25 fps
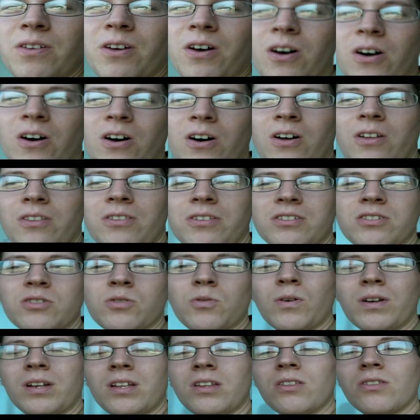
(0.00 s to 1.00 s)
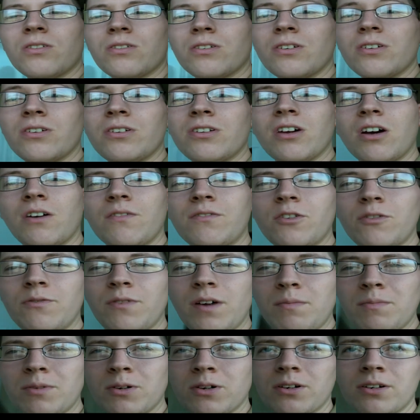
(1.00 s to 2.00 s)
on the twenty-third of
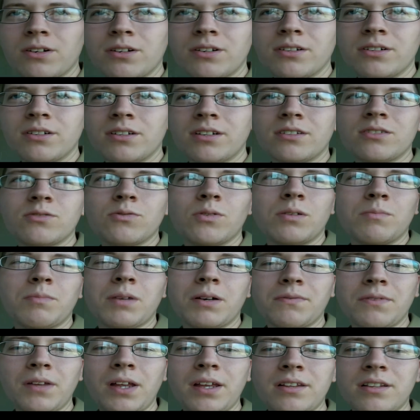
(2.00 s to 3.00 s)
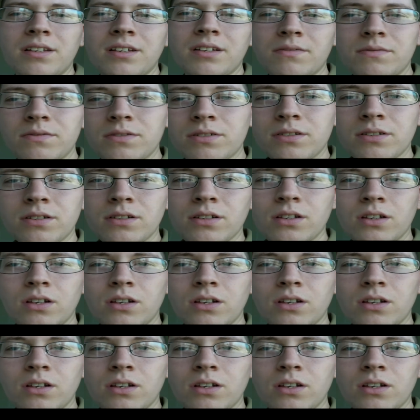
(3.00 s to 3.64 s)
November. That's when my flight leaves.